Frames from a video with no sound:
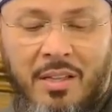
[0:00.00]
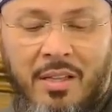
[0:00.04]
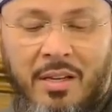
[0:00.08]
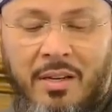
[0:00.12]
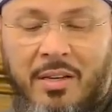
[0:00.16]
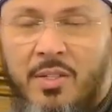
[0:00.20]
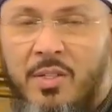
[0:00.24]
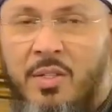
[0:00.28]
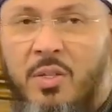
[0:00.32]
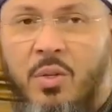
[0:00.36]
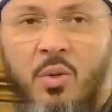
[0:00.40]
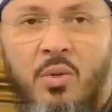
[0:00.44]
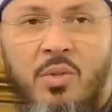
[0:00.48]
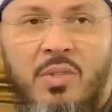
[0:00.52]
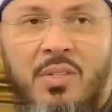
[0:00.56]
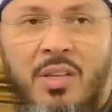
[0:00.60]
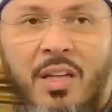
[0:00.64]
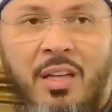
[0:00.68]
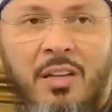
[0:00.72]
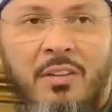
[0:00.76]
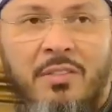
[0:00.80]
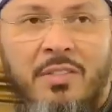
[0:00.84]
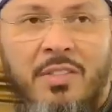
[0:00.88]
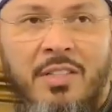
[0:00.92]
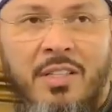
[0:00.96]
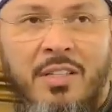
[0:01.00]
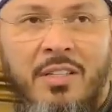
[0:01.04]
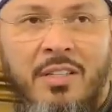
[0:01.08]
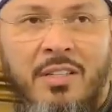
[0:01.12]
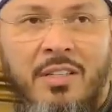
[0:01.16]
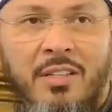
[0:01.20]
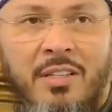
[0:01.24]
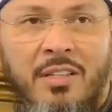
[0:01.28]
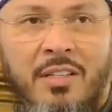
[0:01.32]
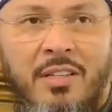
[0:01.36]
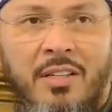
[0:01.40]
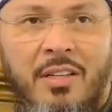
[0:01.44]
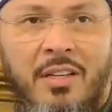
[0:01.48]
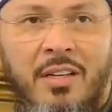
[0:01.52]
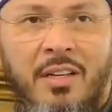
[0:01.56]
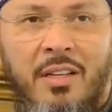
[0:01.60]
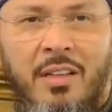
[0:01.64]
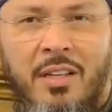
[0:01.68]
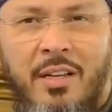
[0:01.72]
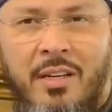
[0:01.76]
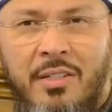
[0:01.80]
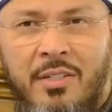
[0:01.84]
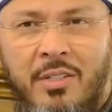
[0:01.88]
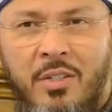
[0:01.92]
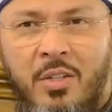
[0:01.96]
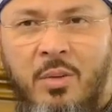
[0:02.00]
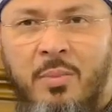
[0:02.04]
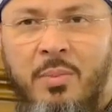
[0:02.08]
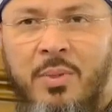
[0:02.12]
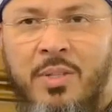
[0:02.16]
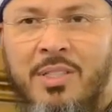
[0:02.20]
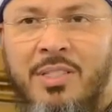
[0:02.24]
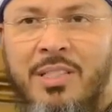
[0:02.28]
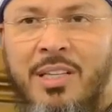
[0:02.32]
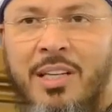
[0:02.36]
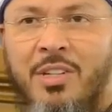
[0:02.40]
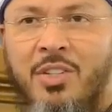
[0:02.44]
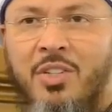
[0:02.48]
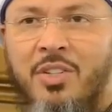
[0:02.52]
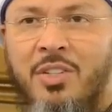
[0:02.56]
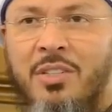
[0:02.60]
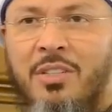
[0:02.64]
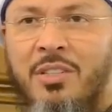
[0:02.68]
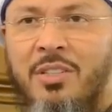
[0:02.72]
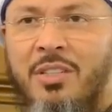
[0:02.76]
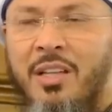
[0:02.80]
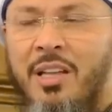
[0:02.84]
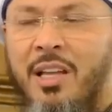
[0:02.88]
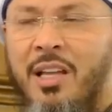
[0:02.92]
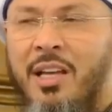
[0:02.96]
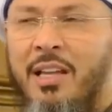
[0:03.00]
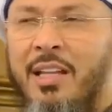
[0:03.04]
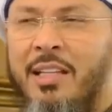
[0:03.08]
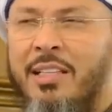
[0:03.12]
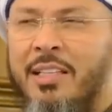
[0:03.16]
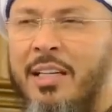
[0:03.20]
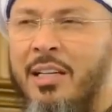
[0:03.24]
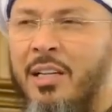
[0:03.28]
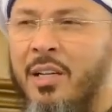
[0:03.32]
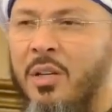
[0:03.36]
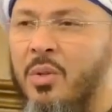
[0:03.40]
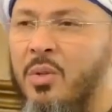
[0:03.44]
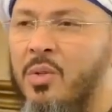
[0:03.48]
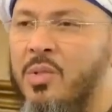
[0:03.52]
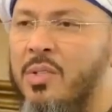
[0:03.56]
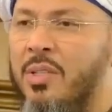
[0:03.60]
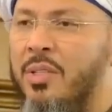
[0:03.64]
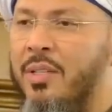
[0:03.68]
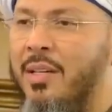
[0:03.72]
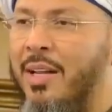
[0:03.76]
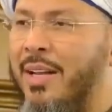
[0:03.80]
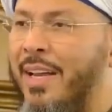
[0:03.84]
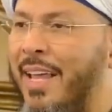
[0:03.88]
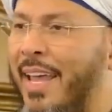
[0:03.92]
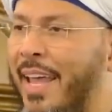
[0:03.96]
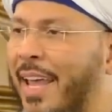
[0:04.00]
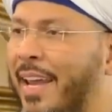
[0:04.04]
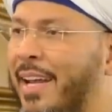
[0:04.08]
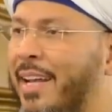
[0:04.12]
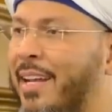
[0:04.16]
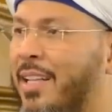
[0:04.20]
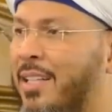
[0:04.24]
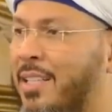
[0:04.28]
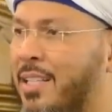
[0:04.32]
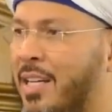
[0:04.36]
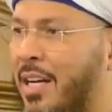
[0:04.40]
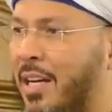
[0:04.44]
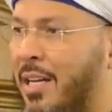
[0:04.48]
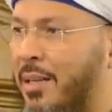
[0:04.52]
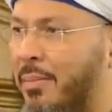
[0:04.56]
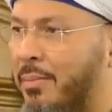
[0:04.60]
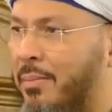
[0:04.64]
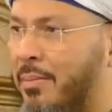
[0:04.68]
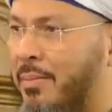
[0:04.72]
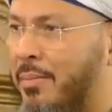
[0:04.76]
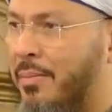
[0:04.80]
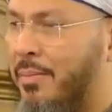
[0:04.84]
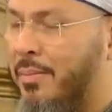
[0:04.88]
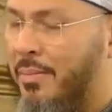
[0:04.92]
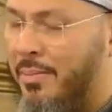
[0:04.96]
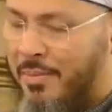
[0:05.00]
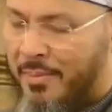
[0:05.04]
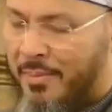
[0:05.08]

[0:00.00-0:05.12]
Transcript: there is no safety, there is no protection, and he can lose it at any time.